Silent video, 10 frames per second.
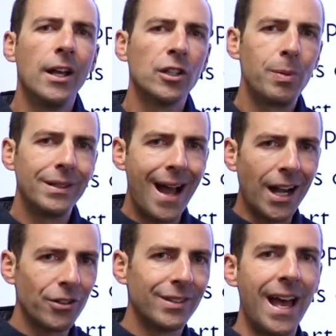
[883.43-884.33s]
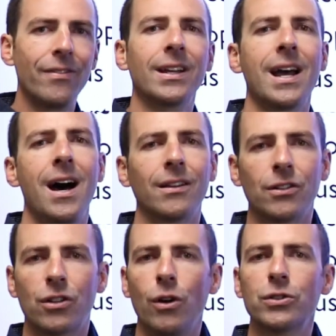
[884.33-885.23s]
It's been Dr. Devon
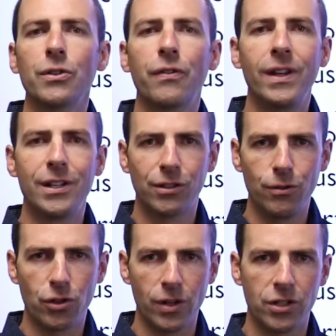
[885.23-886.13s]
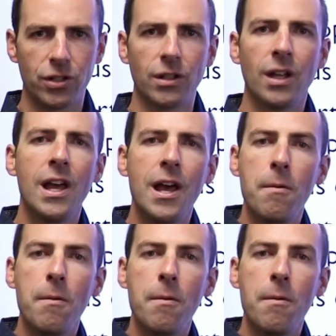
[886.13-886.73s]
Coughlin, Coastal Fitness and Nutrition.